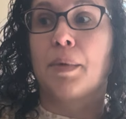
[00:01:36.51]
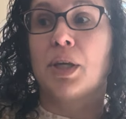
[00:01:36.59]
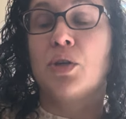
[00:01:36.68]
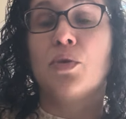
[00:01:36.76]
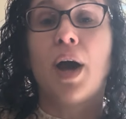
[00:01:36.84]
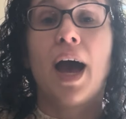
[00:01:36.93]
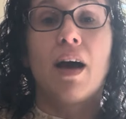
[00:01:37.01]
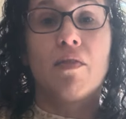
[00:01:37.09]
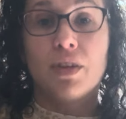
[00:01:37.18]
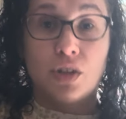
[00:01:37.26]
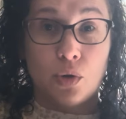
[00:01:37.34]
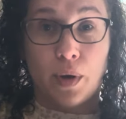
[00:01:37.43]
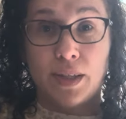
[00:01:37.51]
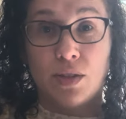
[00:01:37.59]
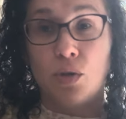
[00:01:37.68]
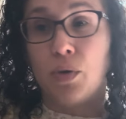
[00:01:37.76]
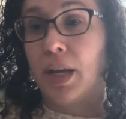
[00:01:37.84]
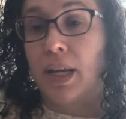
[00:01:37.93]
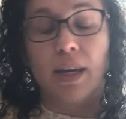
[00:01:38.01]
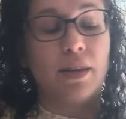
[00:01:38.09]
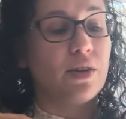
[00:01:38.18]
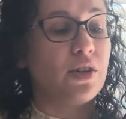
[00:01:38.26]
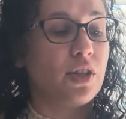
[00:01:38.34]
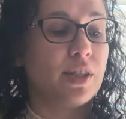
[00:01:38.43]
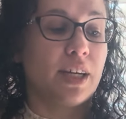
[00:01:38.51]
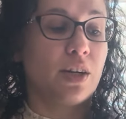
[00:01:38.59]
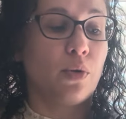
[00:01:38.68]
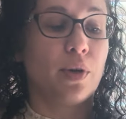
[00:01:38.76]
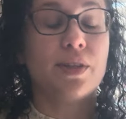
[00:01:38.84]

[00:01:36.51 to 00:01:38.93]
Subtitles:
You have the choice. You can either just ignore